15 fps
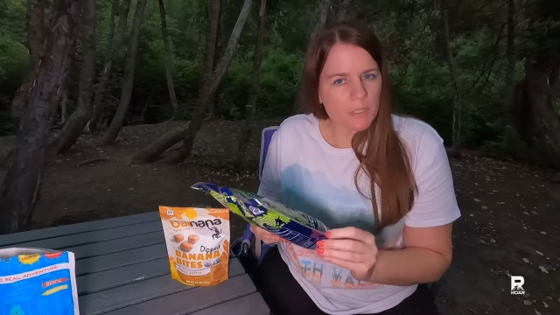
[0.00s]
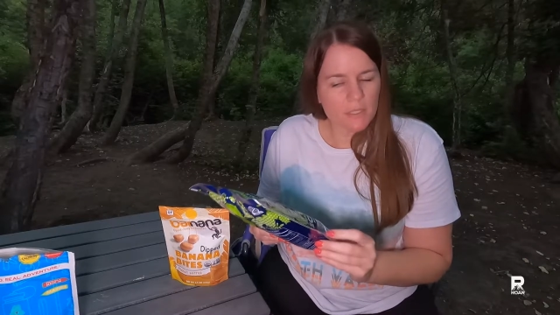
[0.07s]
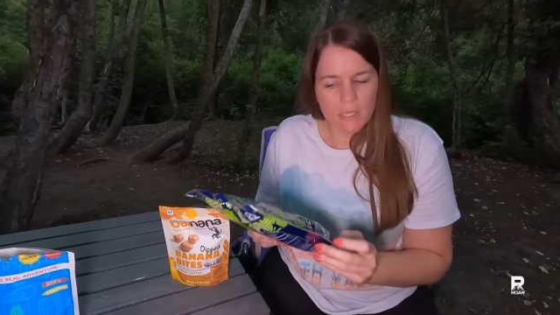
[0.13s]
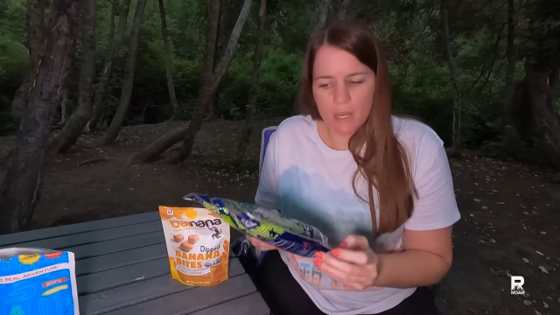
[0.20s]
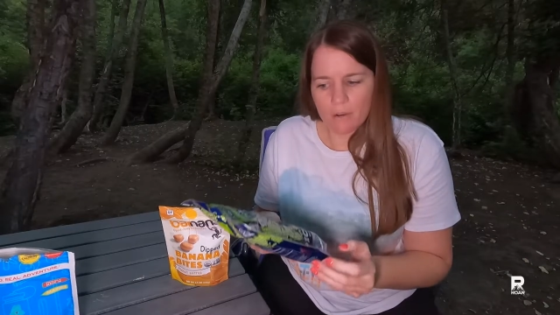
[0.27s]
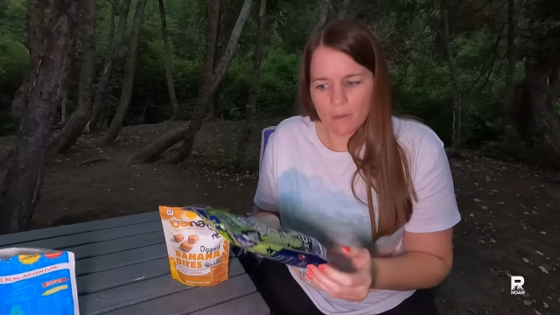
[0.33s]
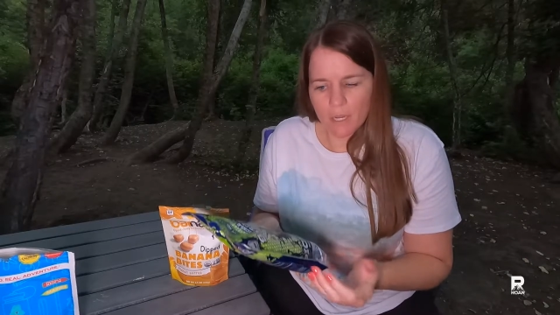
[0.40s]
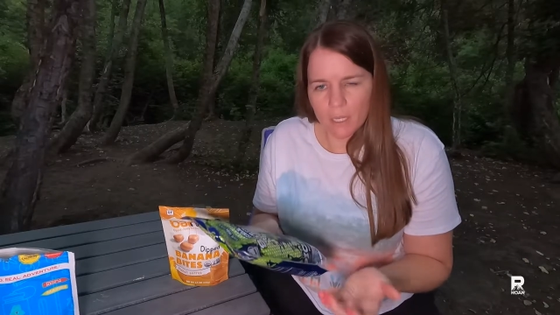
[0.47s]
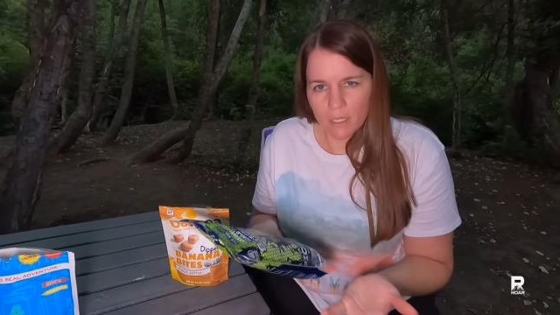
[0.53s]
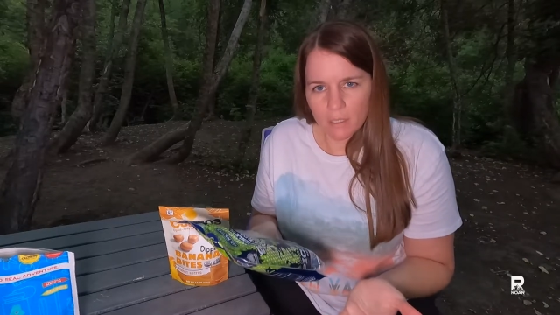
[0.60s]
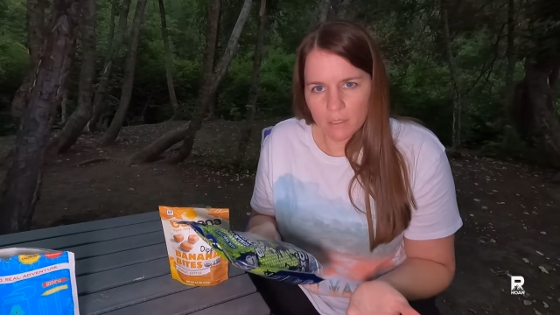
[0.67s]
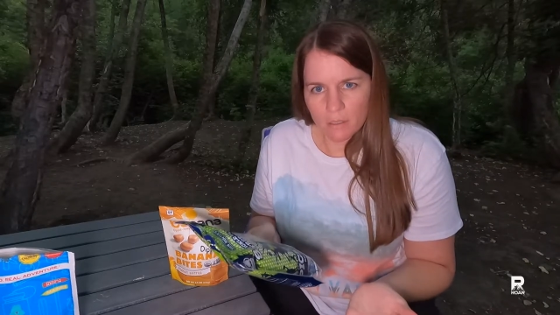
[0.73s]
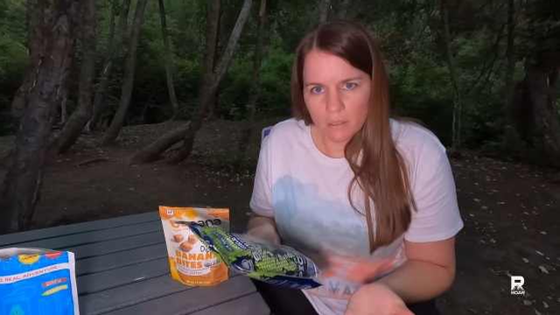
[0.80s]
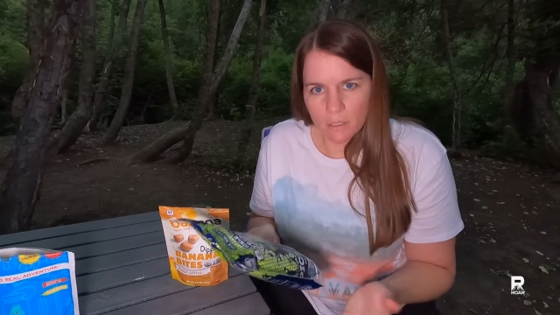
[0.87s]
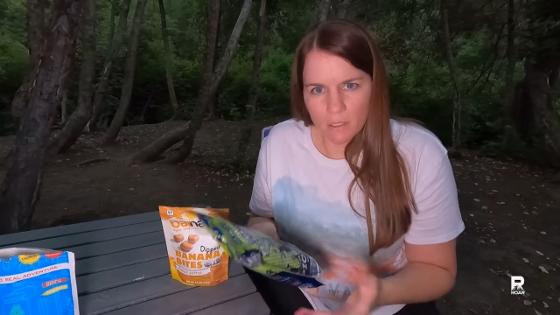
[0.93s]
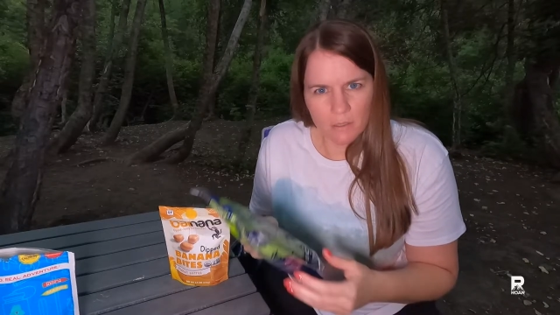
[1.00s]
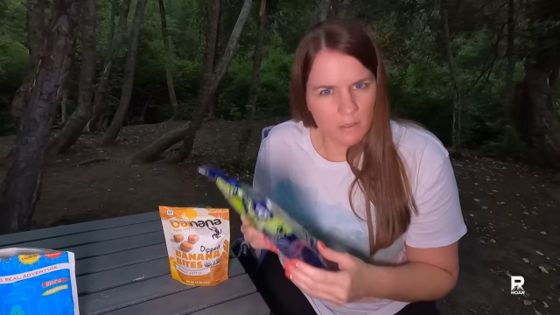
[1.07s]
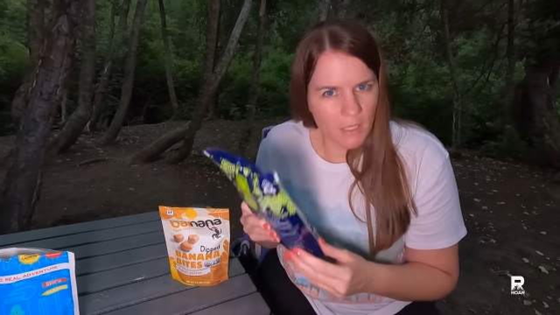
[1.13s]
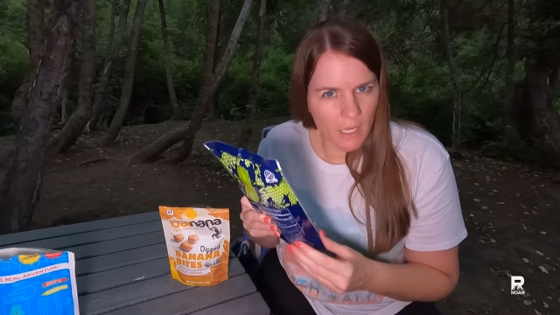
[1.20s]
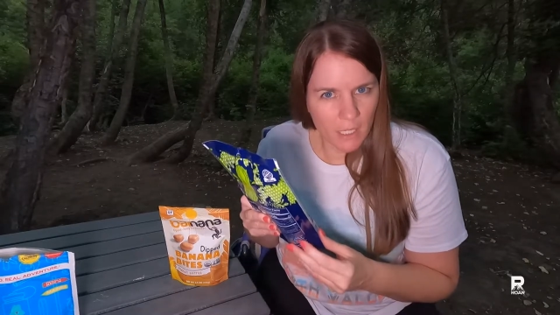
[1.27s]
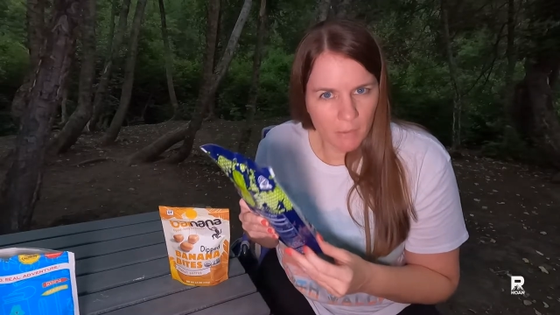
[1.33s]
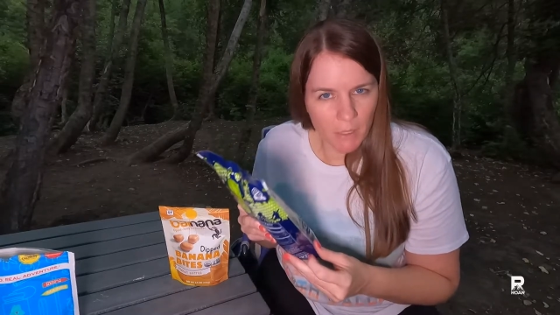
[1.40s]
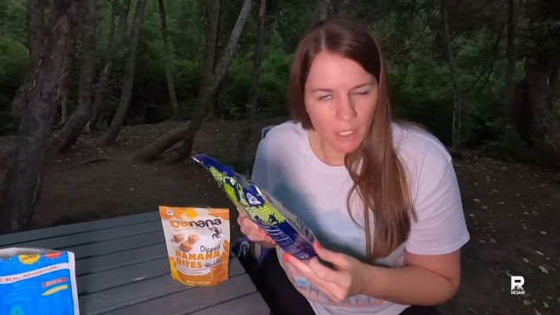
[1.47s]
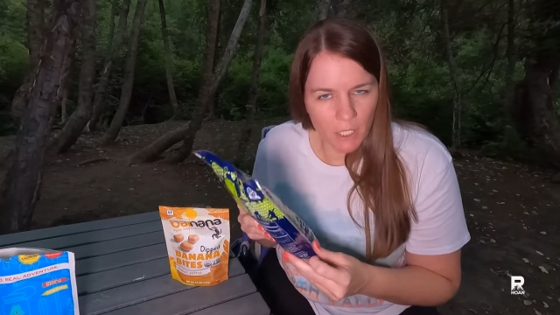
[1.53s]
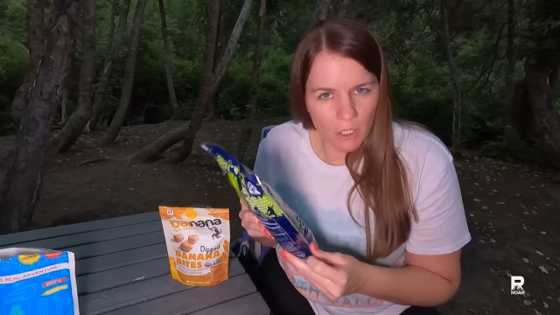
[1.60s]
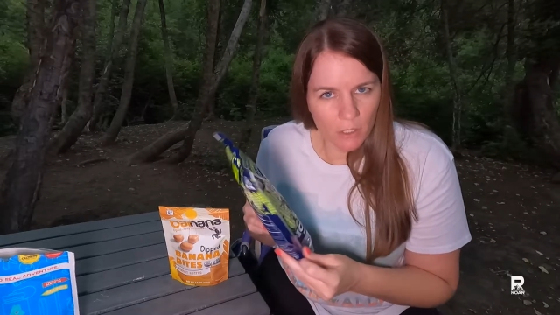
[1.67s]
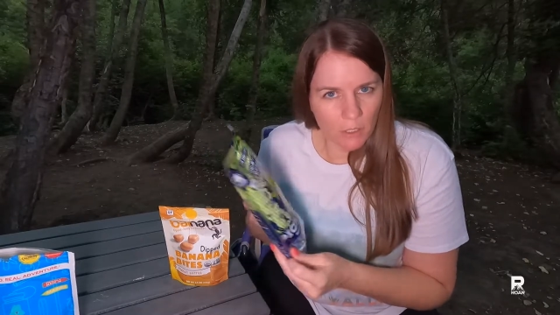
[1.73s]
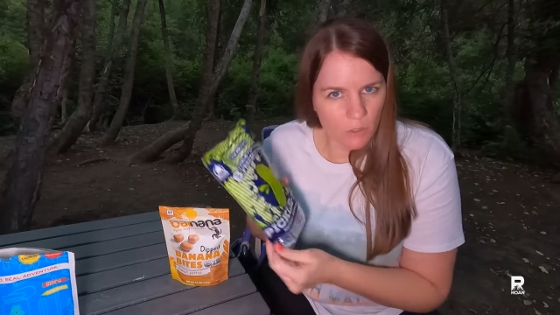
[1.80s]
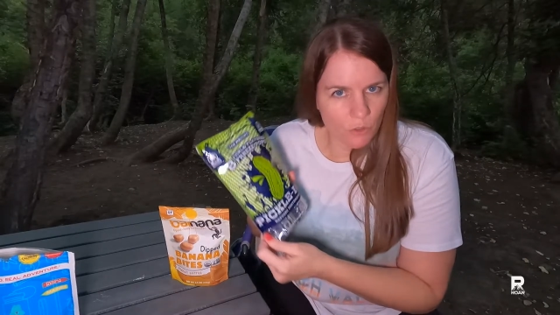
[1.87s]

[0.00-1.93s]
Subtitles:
Is that right? Does anybody